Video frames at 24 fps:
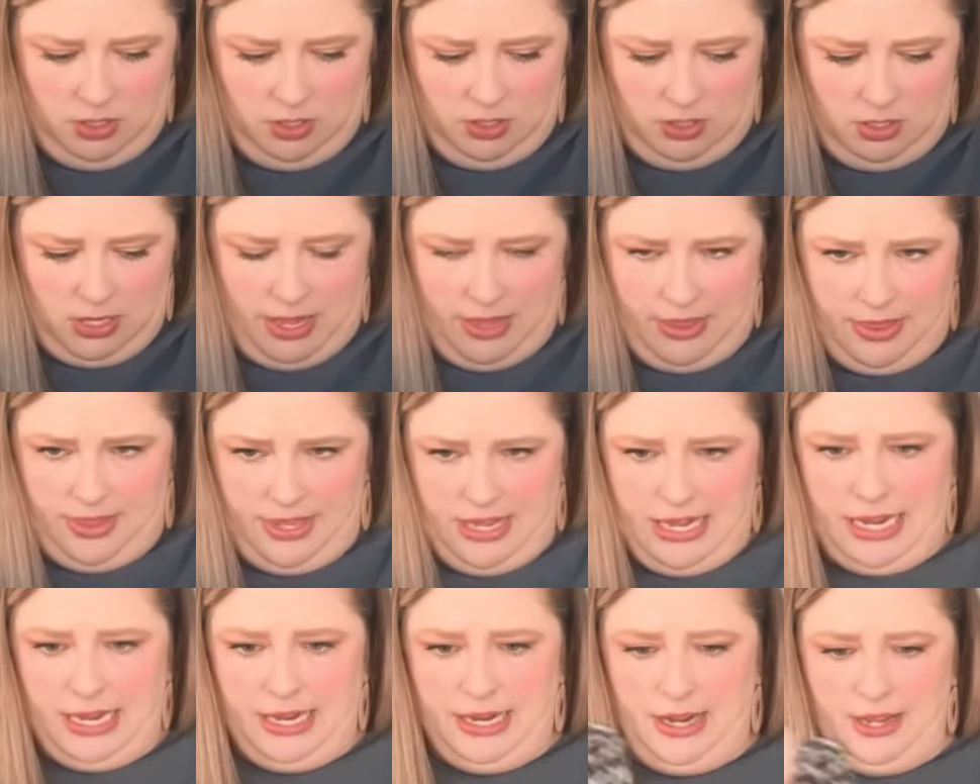I
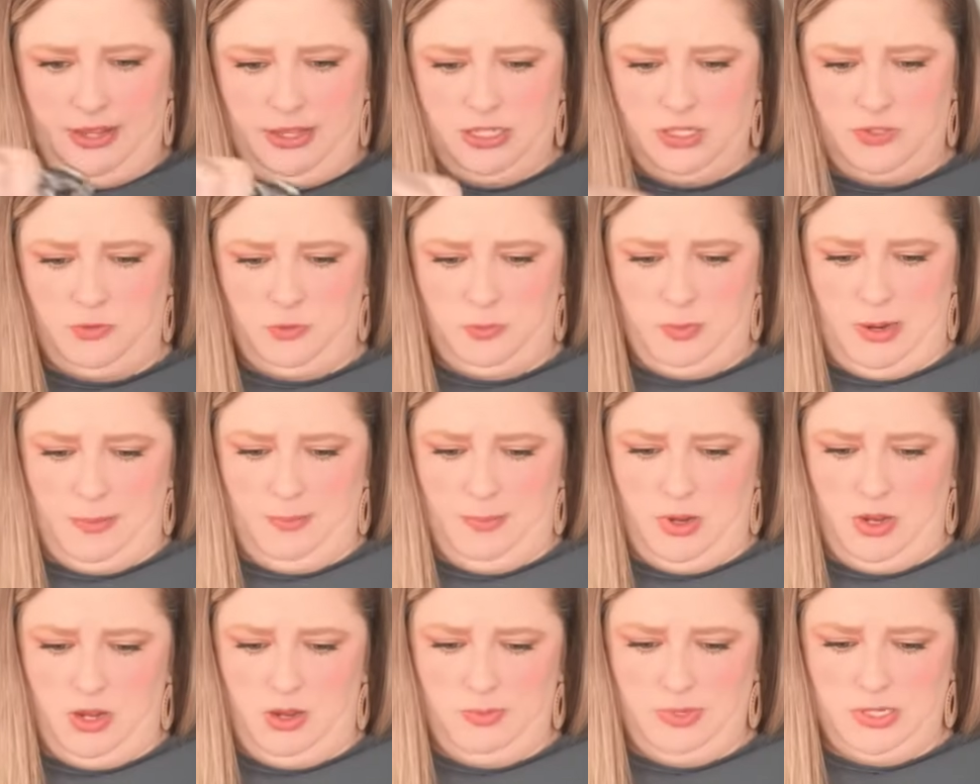think I got this for my
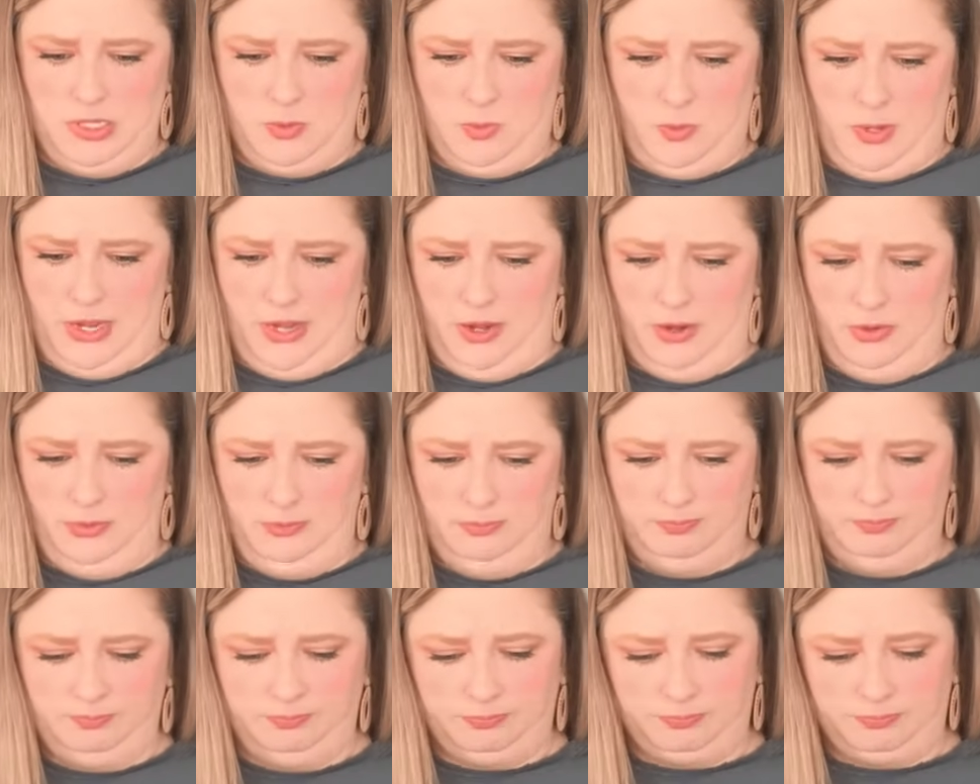mom as well.